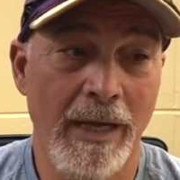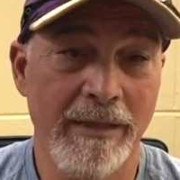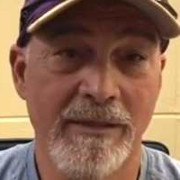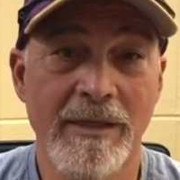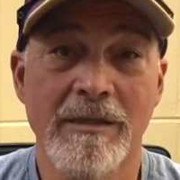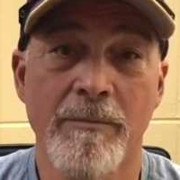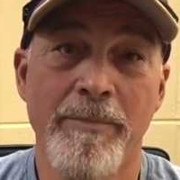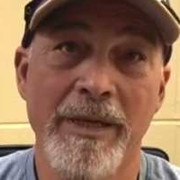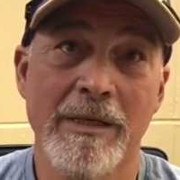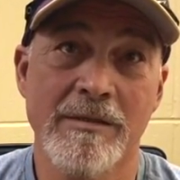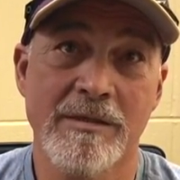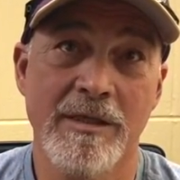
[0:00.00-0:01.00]
I think the
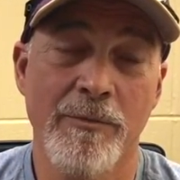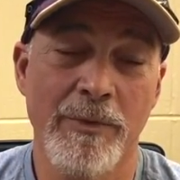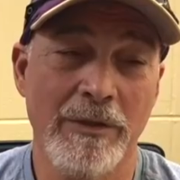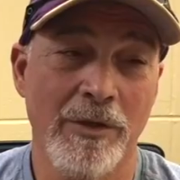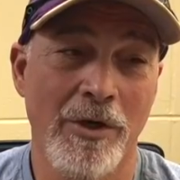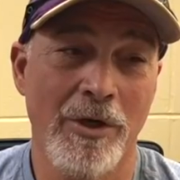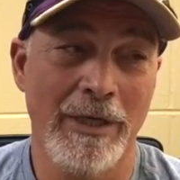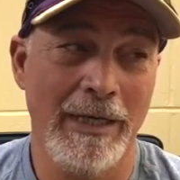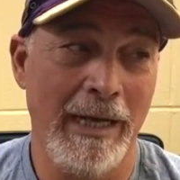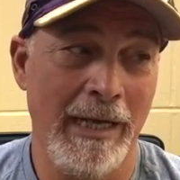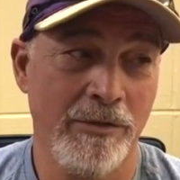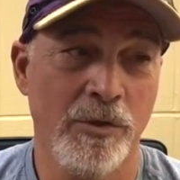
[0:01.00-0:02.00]
biggest thing we learned,
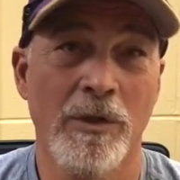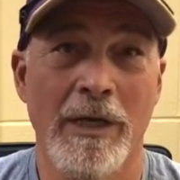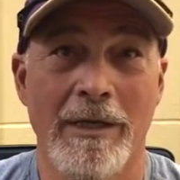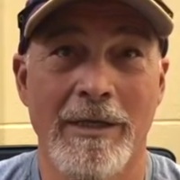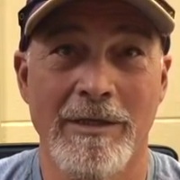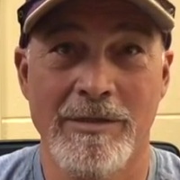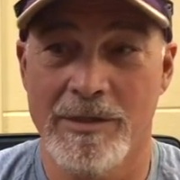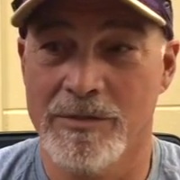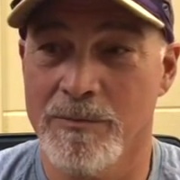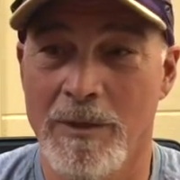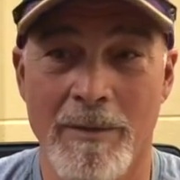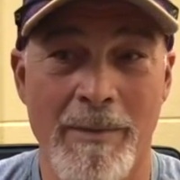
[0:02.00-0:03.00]
and I told our kids
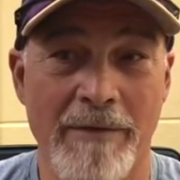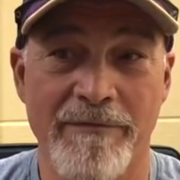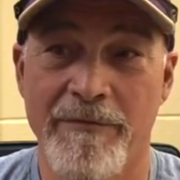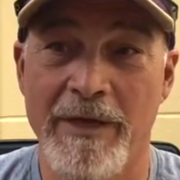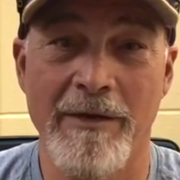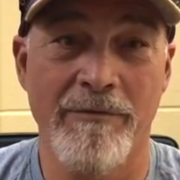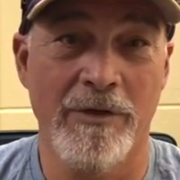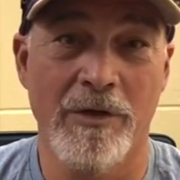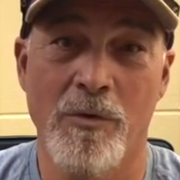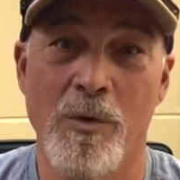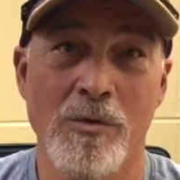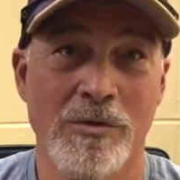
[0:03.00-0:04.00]
this, one of my
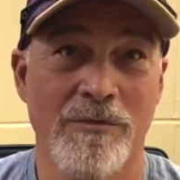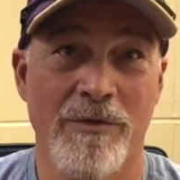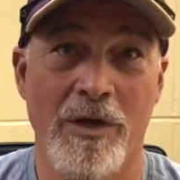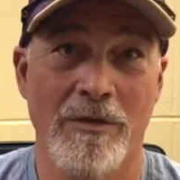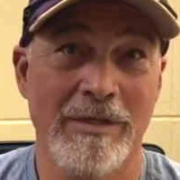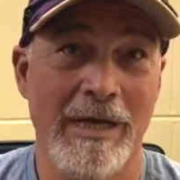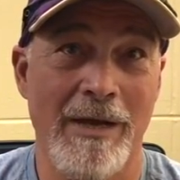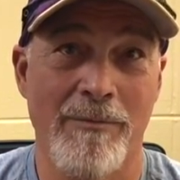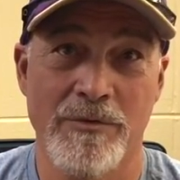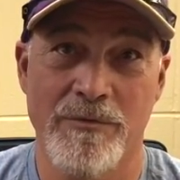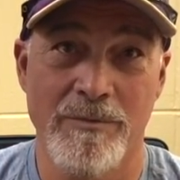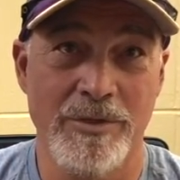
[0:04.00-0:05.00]
favorite quotes of all
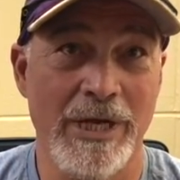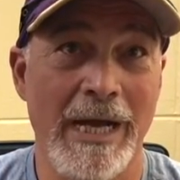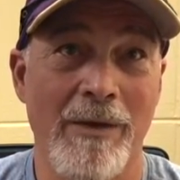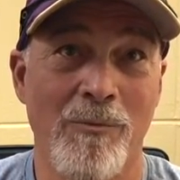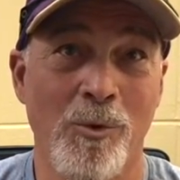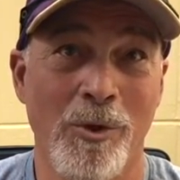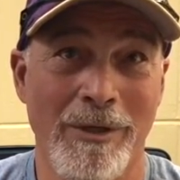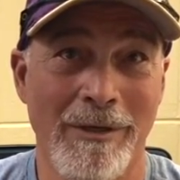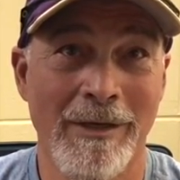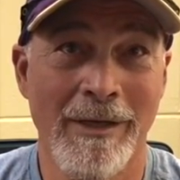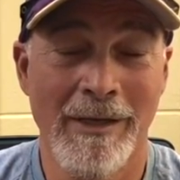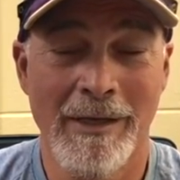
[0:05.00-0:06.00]
time was from John
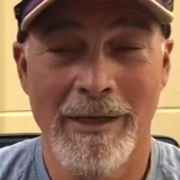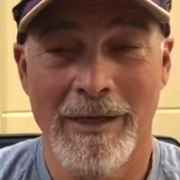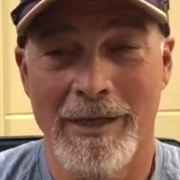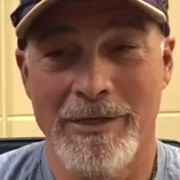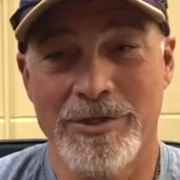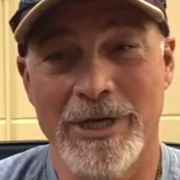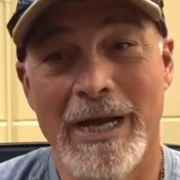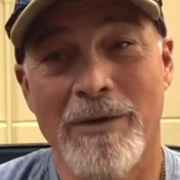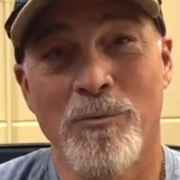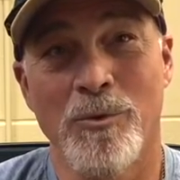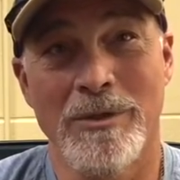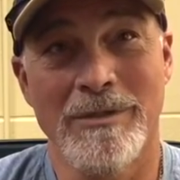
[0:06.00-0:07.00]
Wooden. And
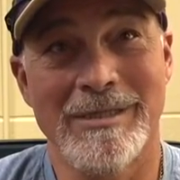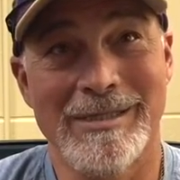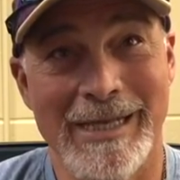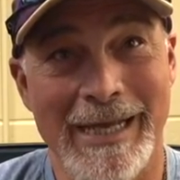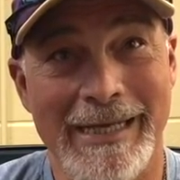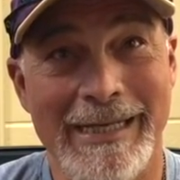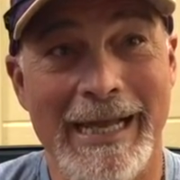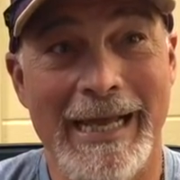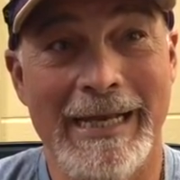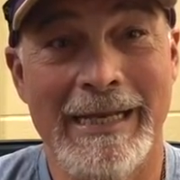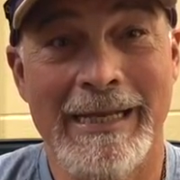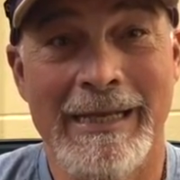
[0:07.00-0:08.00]
John Wooden said
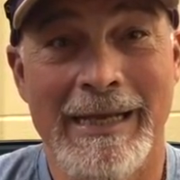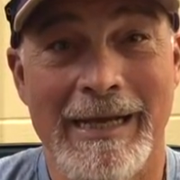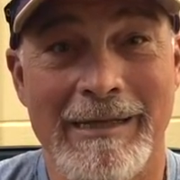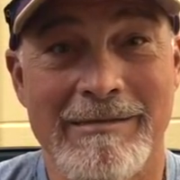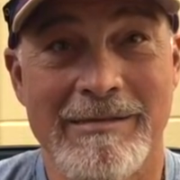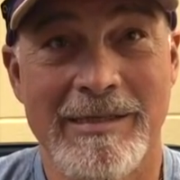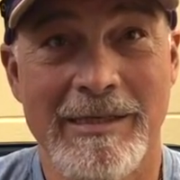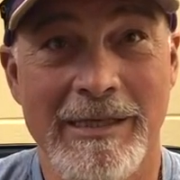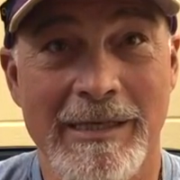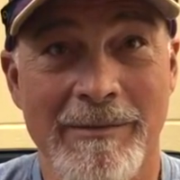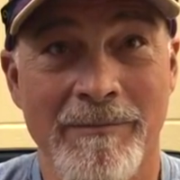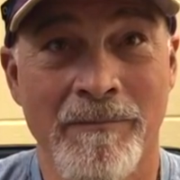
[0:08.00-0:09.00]
that a
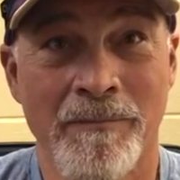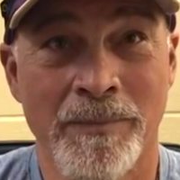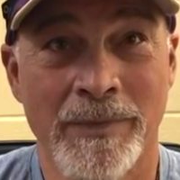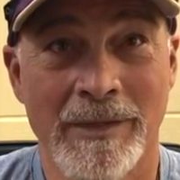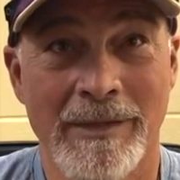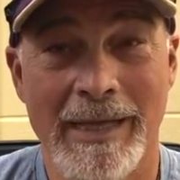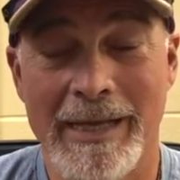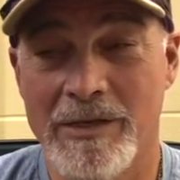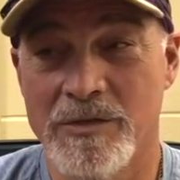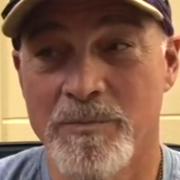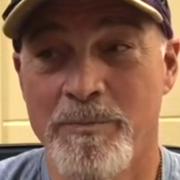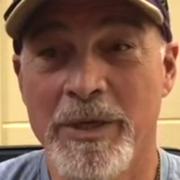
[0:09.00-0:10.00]
team that
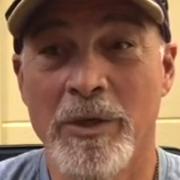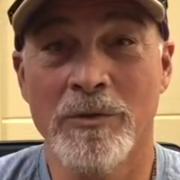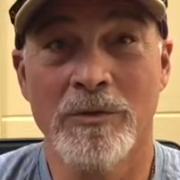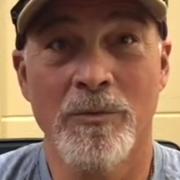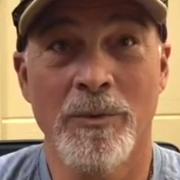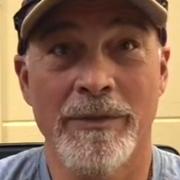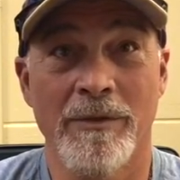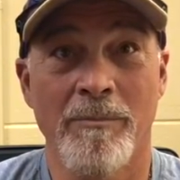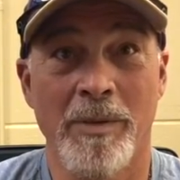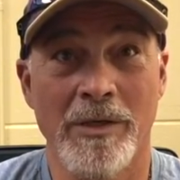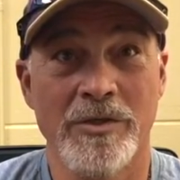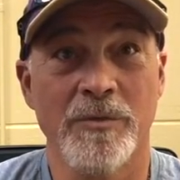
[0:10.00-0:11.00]
is built with a
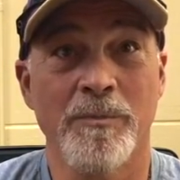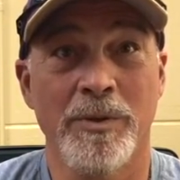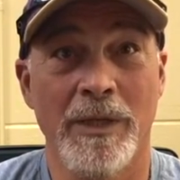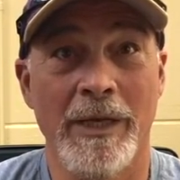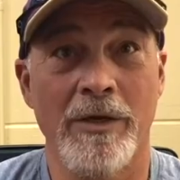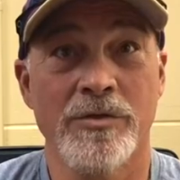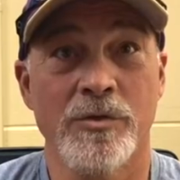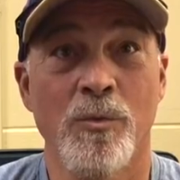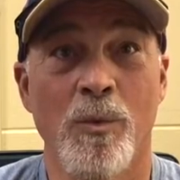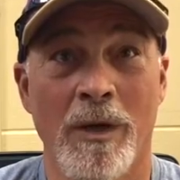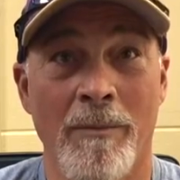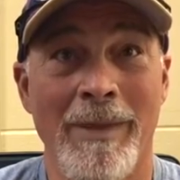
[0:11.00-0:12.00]
bunch of players who
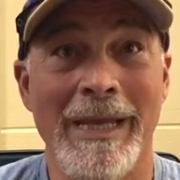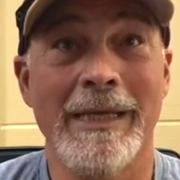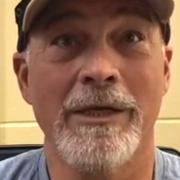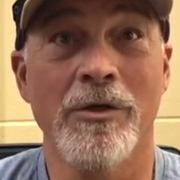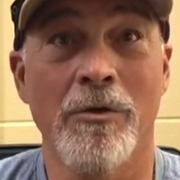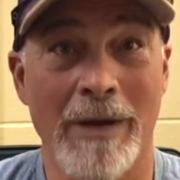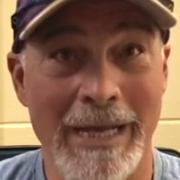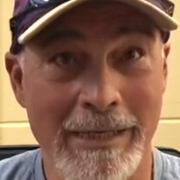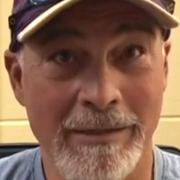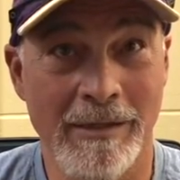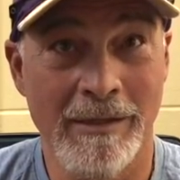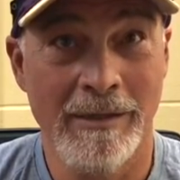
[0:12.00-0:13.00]
want to make it
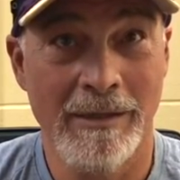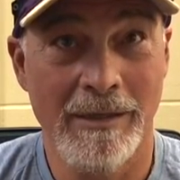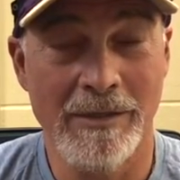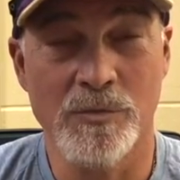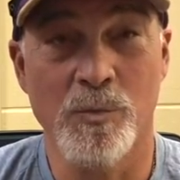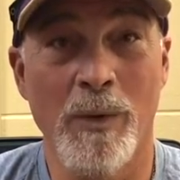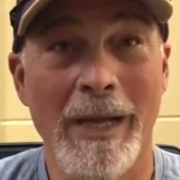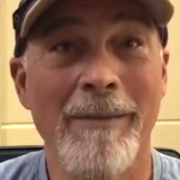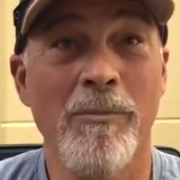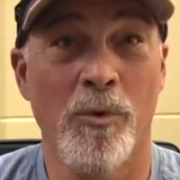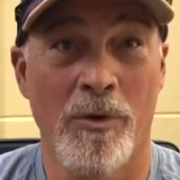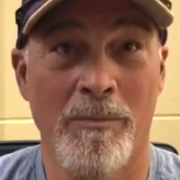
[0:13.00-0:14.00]
great is way
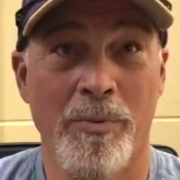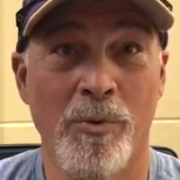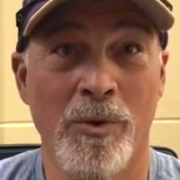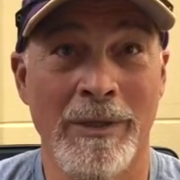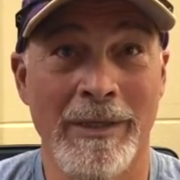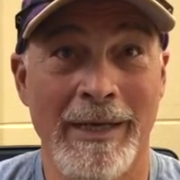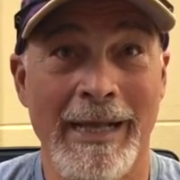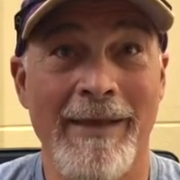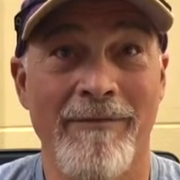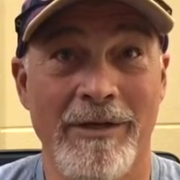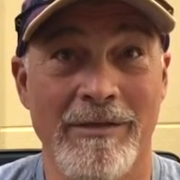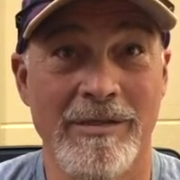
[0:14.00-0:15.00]
more important than
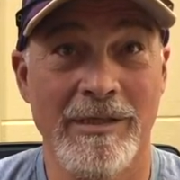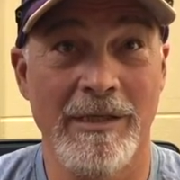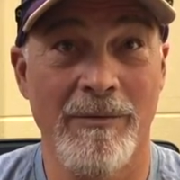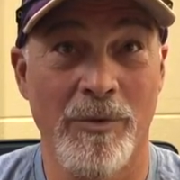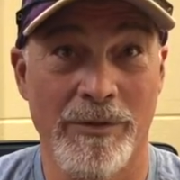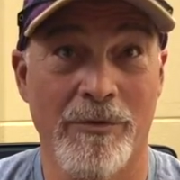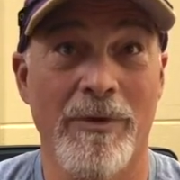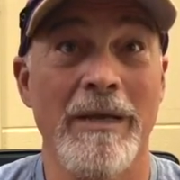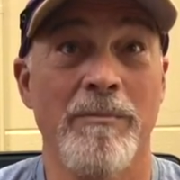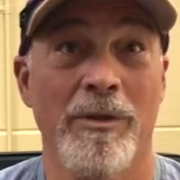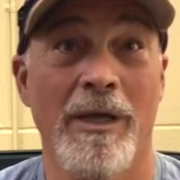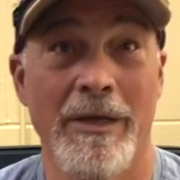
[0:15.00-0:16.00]
having a team with
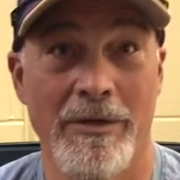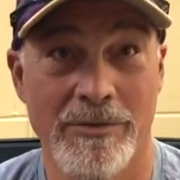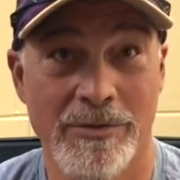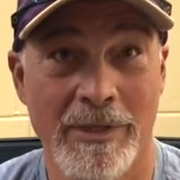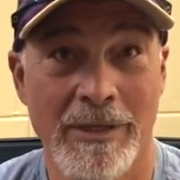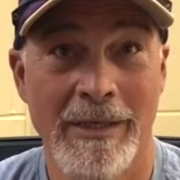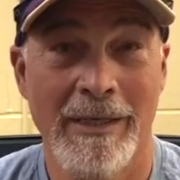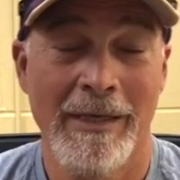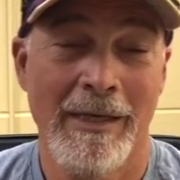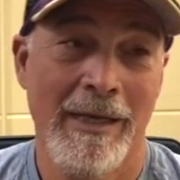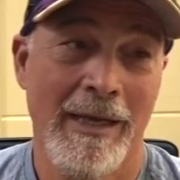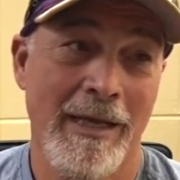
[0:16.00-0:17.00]
great players.
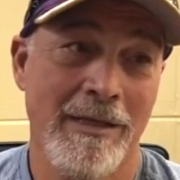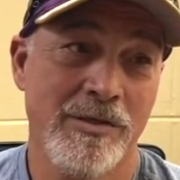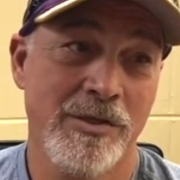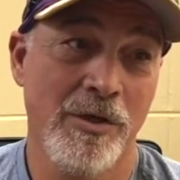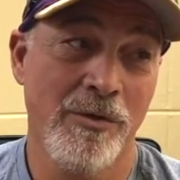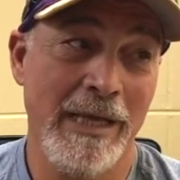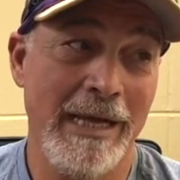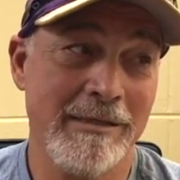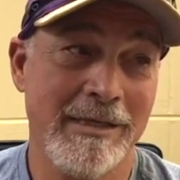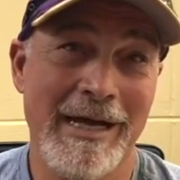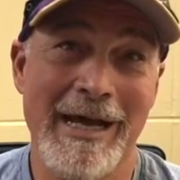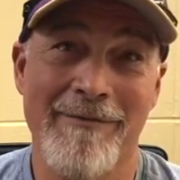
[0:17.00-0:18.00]
And so
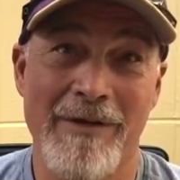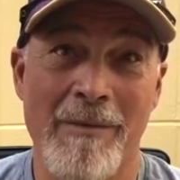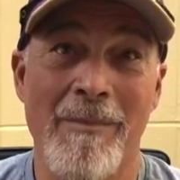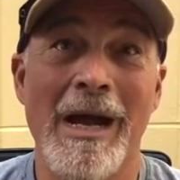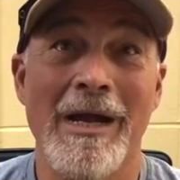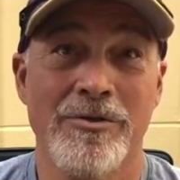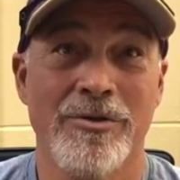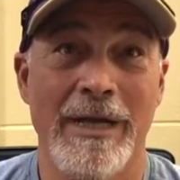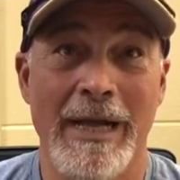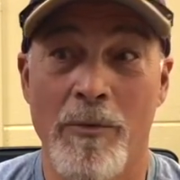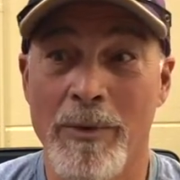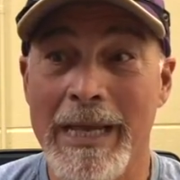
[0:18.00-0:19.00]
that's kind of our mantra now.